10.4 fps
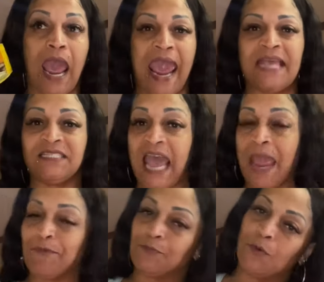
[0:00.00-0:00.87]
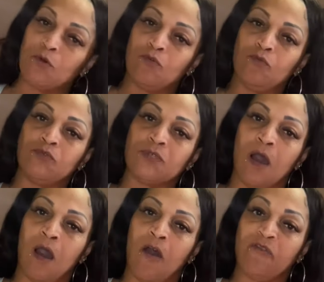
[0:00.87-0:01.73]
eight tablespoons
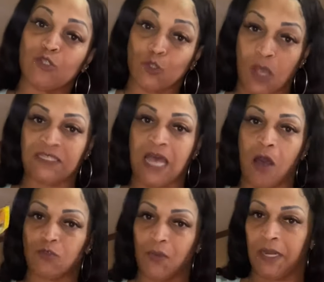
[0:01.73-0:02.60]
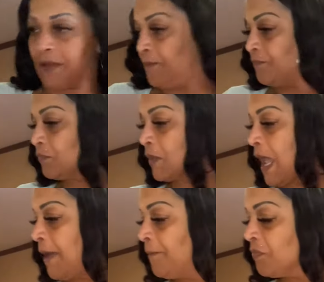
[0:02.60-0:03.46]
of soy sauce with it.
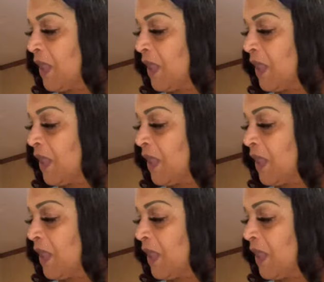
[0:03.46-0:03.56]
Okay.